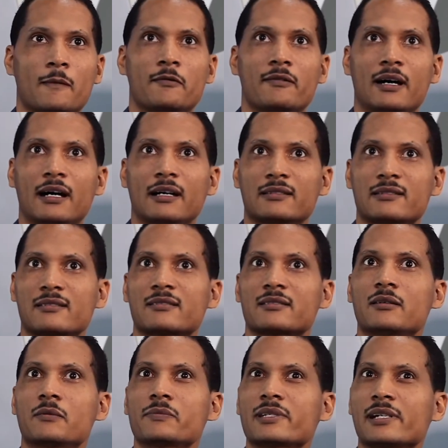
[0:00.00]
that
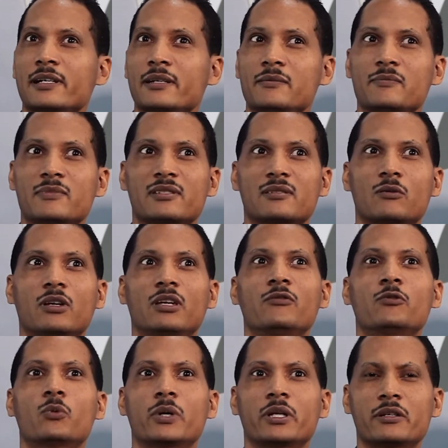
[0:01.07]
sometimes,
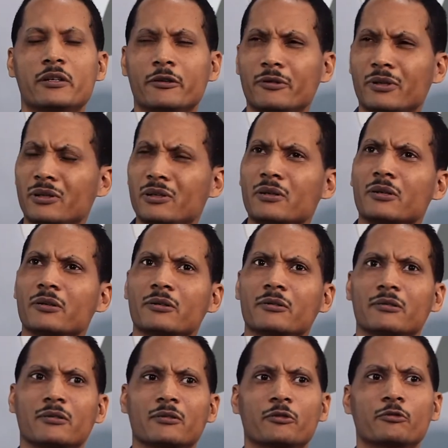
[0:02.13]
even when
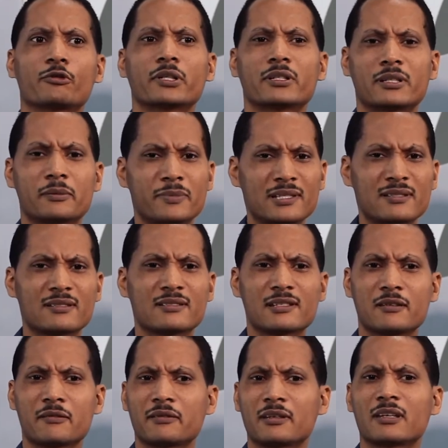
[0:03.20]
you're running a
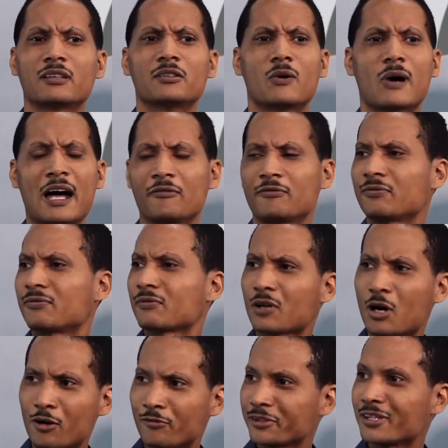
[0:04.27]
business and you think, you know, I've
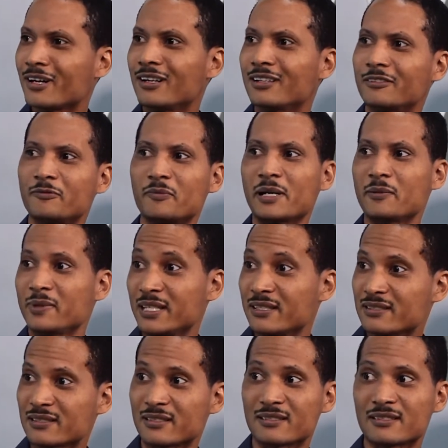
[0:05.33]
covered all of my
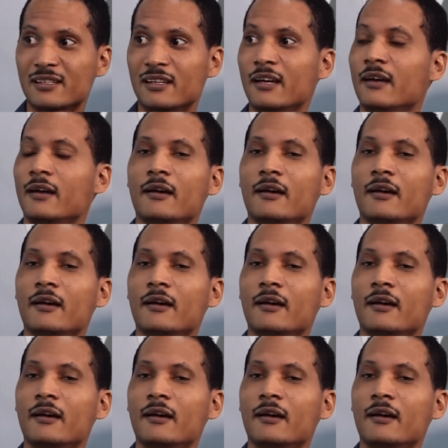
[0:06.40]
bases,